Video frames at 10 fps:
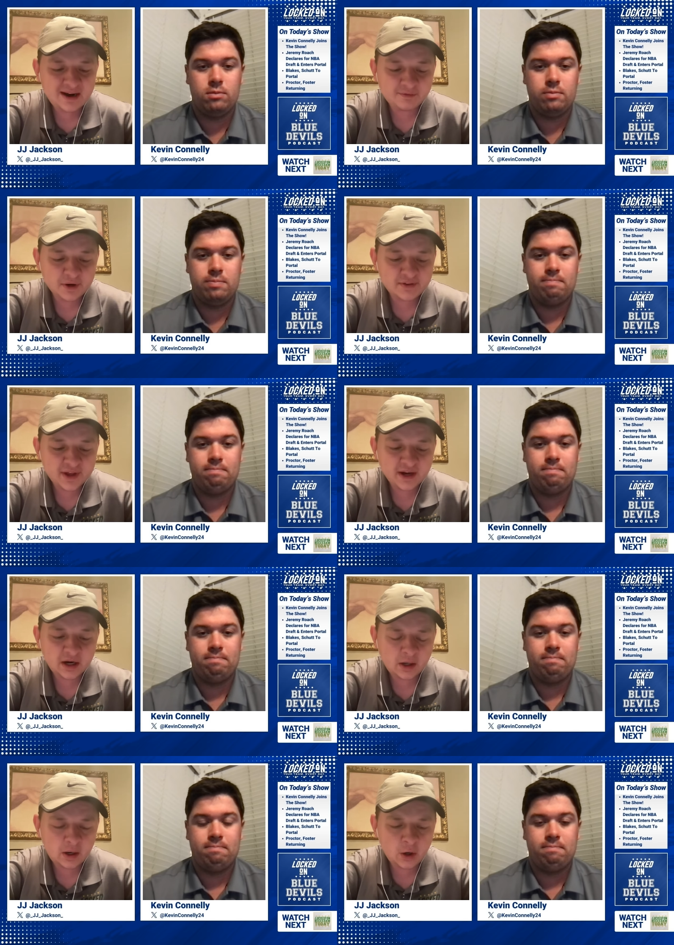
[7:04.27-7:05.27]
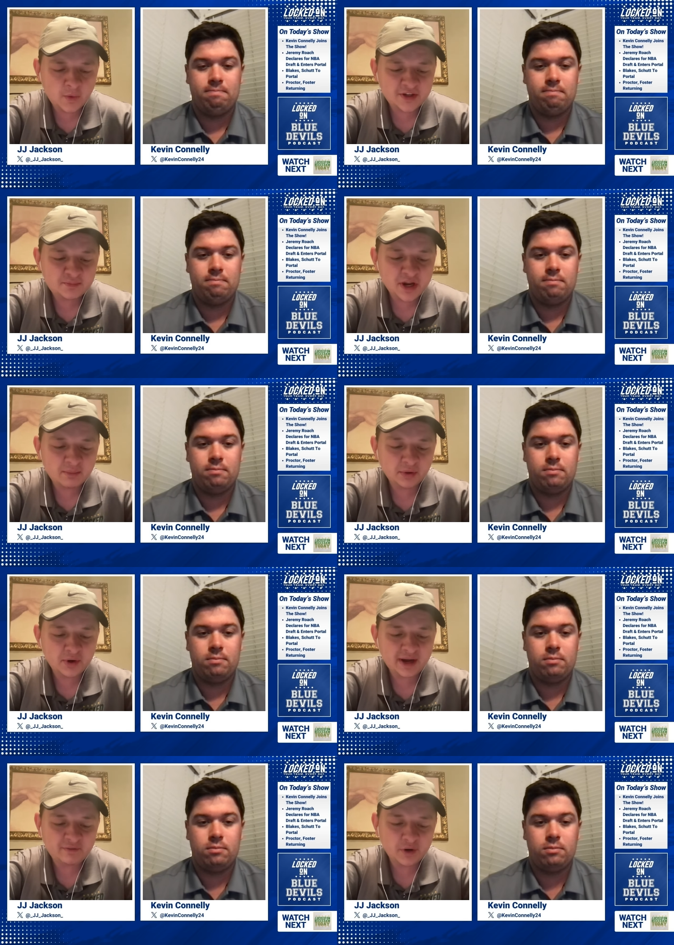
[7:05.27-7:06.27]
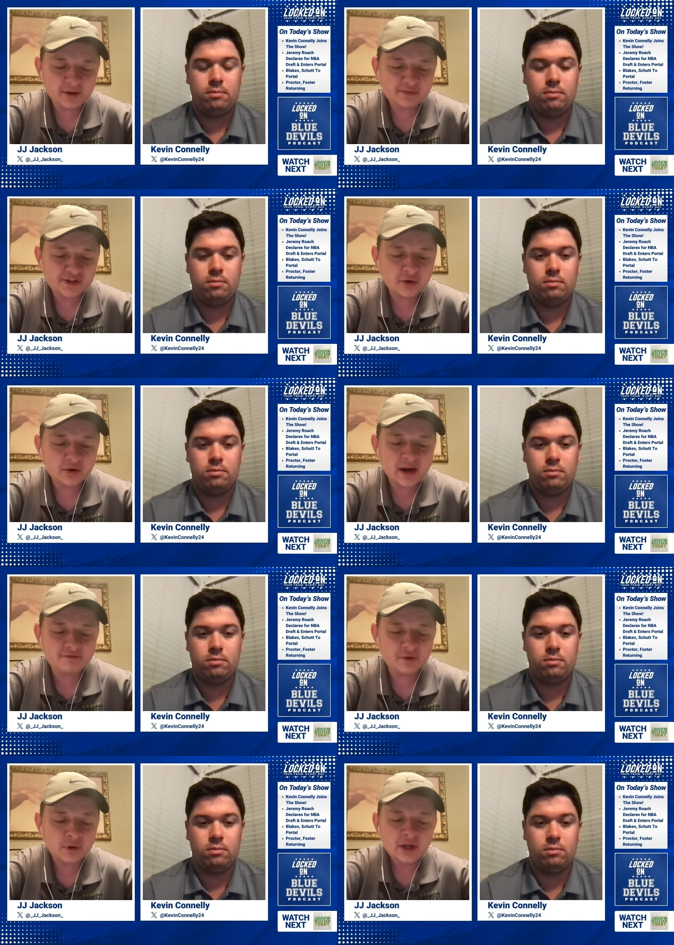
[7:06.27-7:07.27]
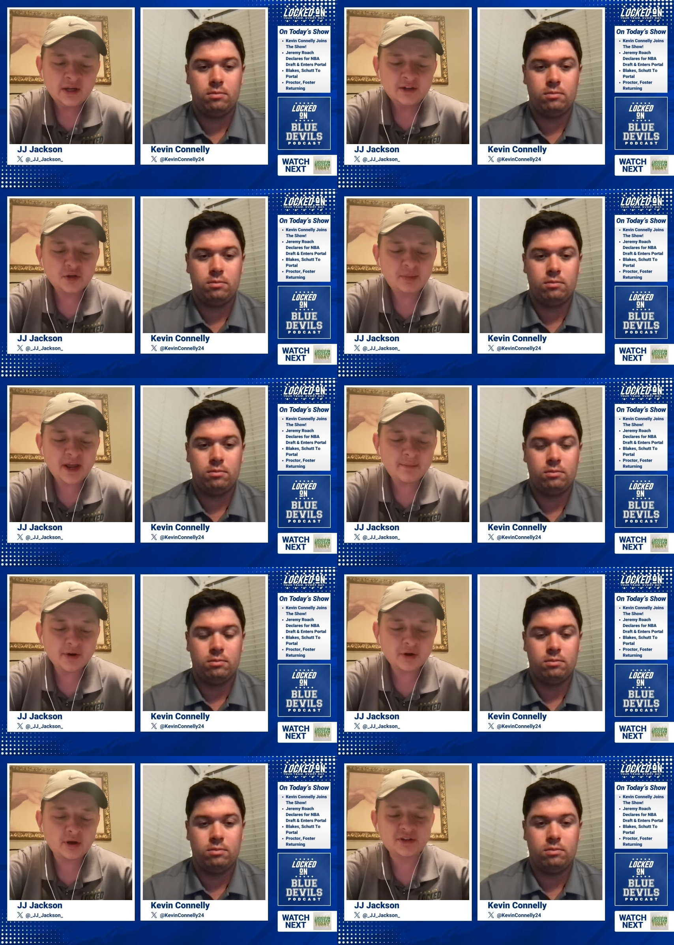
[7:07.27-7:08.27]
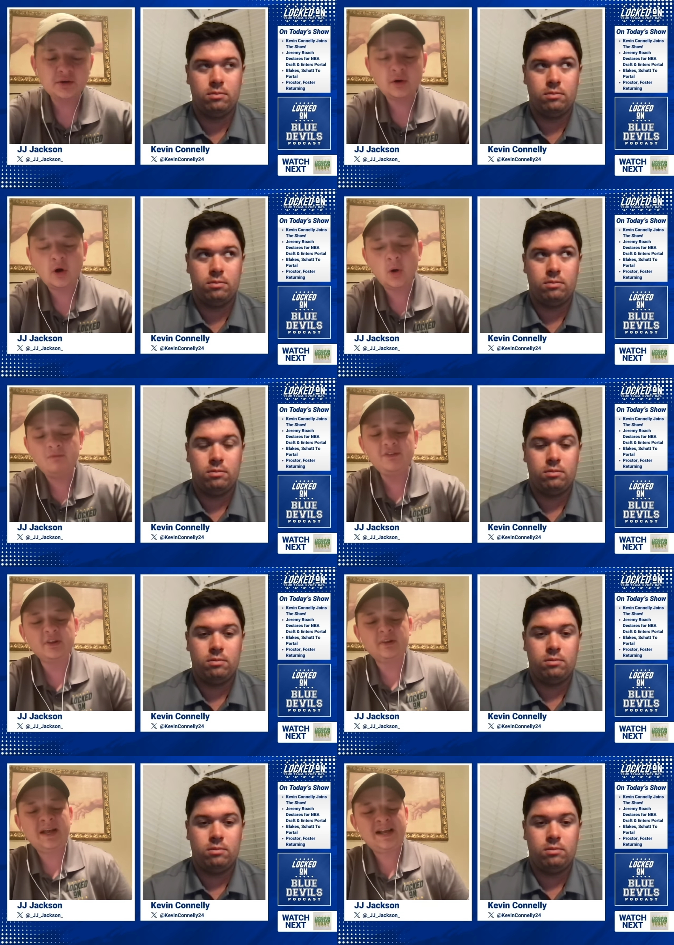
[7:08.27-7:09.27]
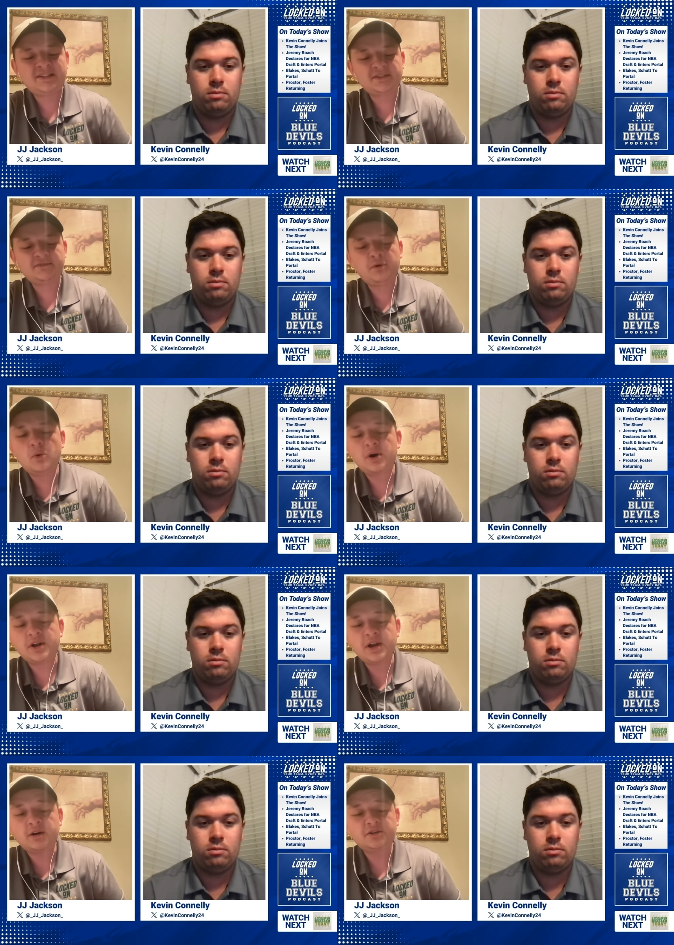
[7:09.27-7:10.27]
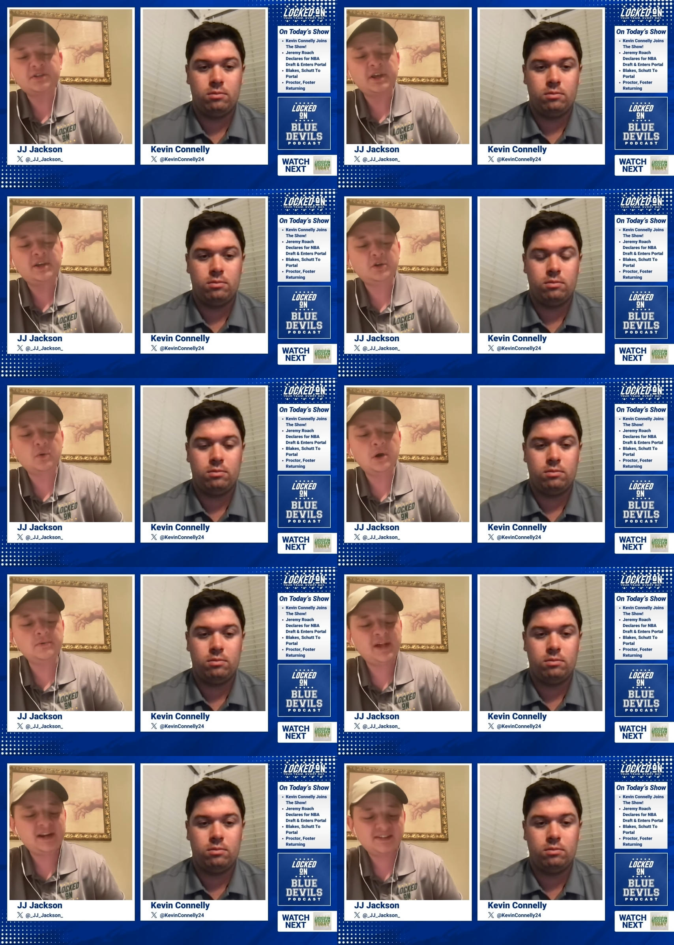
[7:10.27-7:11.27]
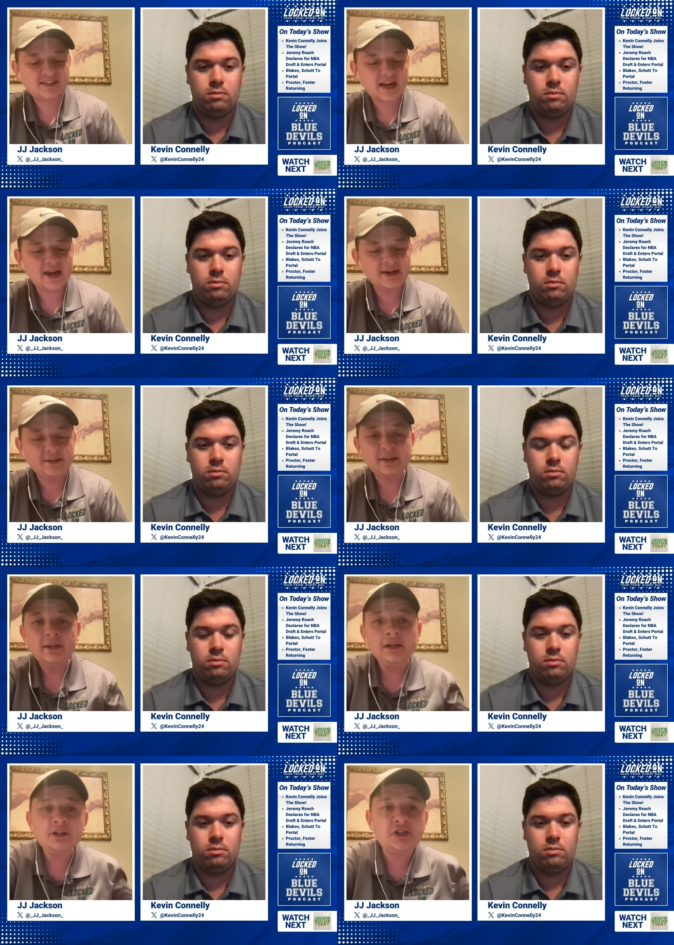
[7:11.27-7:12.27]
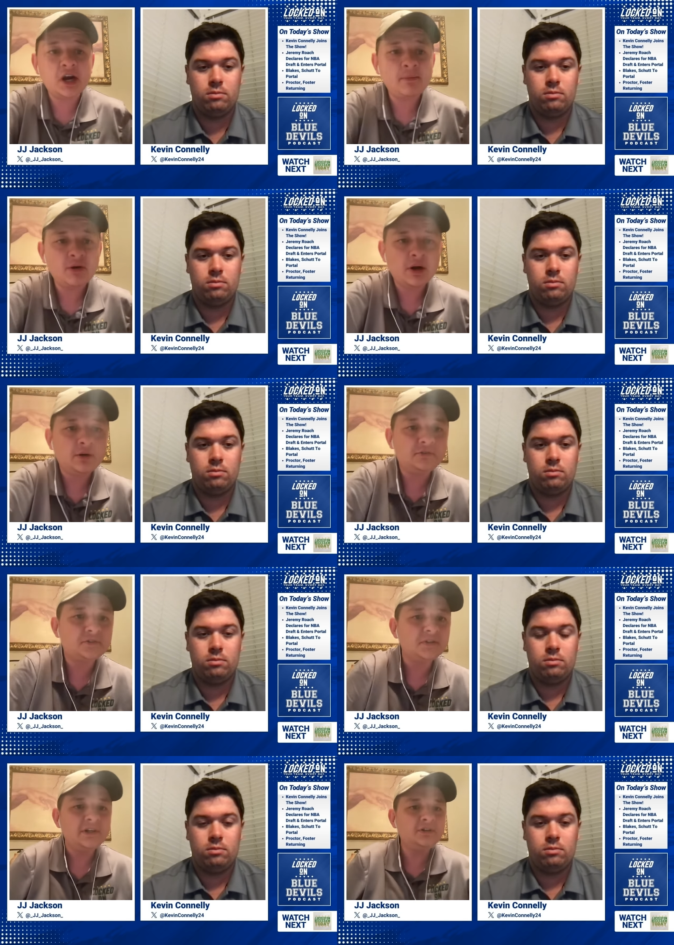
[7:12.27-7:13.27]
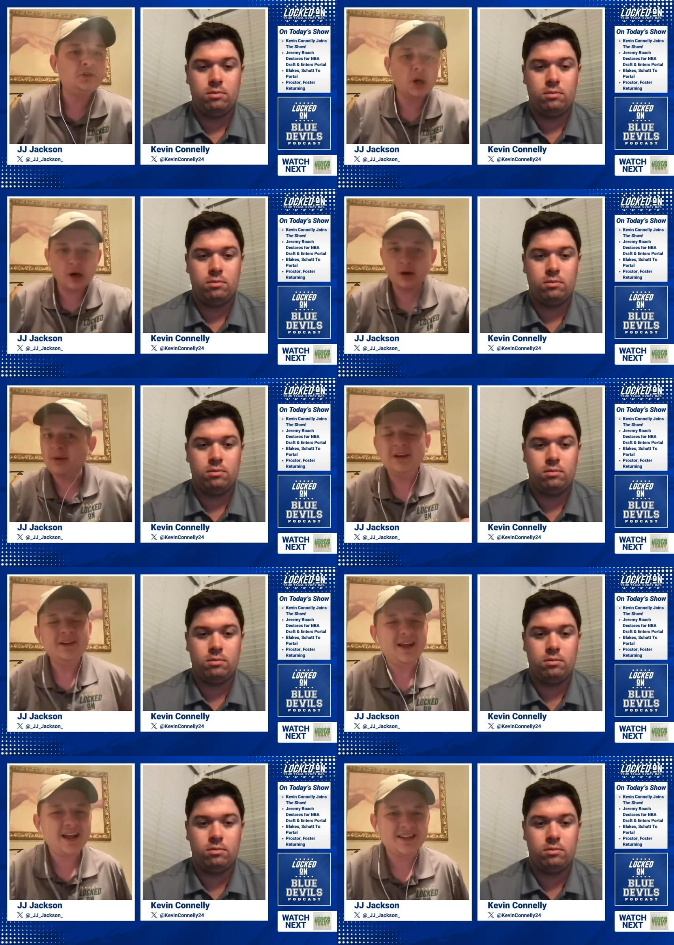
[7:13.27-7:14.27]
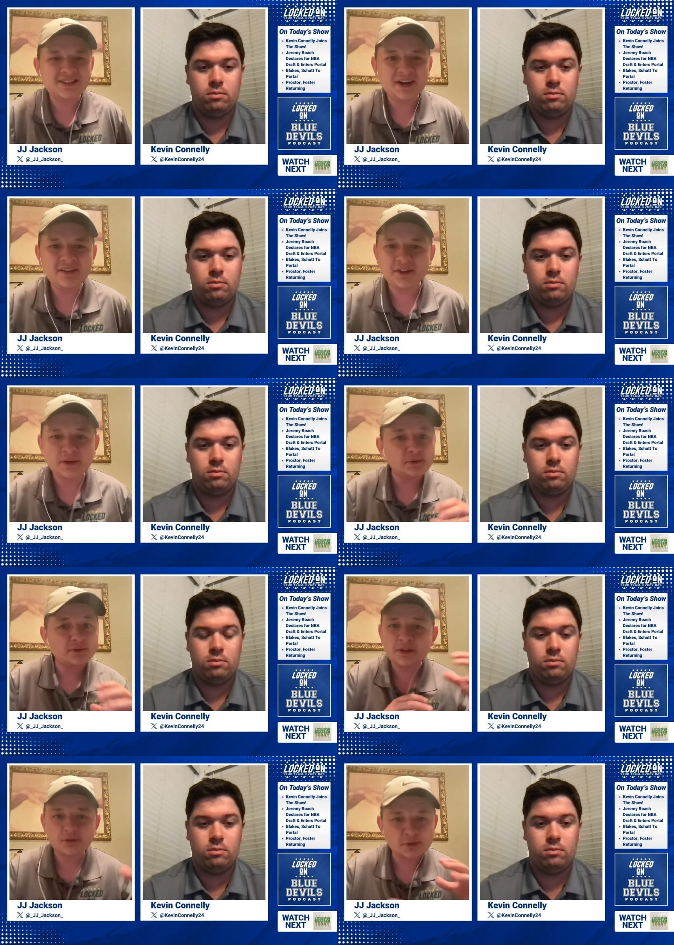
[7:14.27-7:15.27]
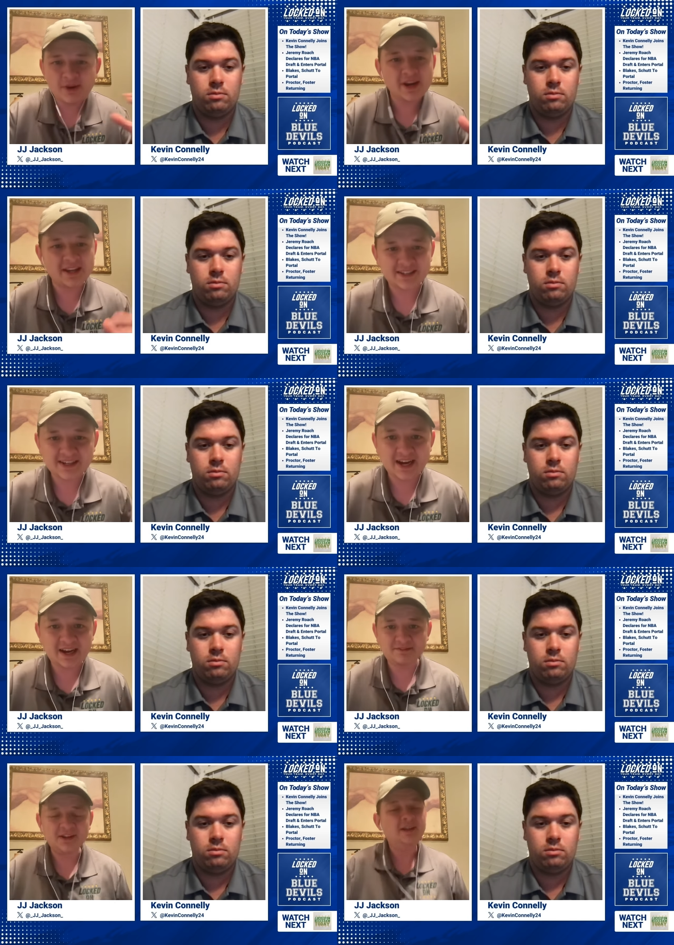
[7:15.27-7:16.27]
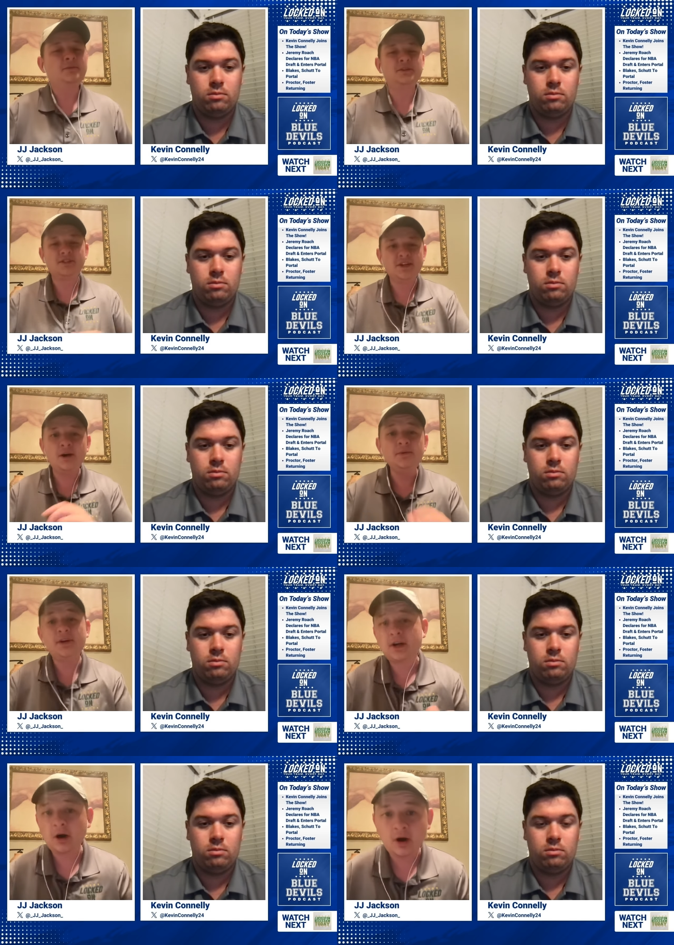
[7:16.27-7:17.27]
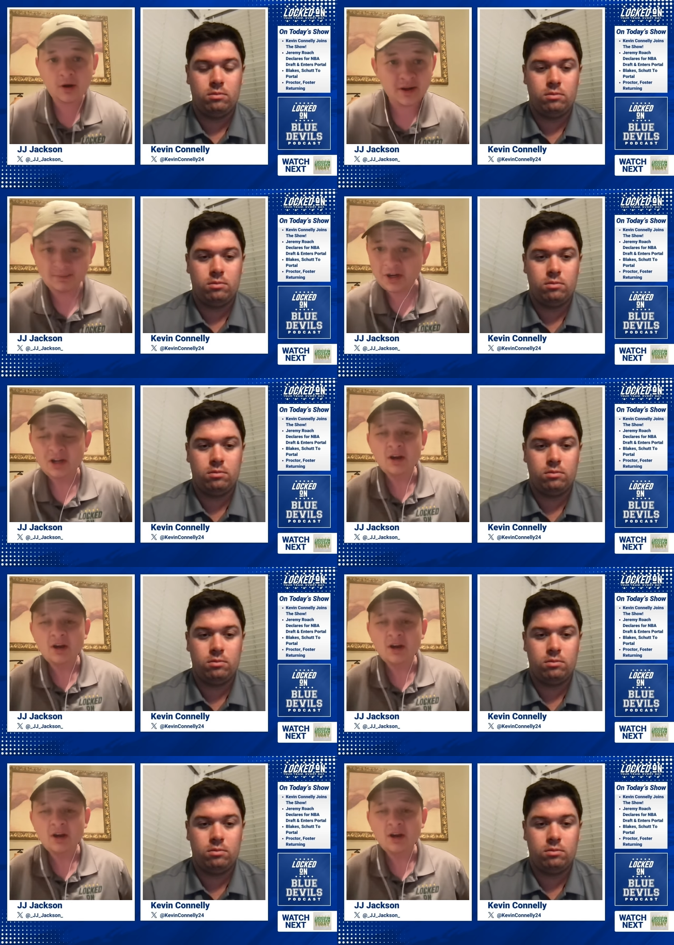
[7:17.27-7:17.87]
Speaker 1: everything. I'll always be a Blue Devil, and I'm so grateful to have been able to call Duke home for the last four years. End quote. That is signed Jeremy Roach, Germ, as uh, the Duke social media staff was known to call him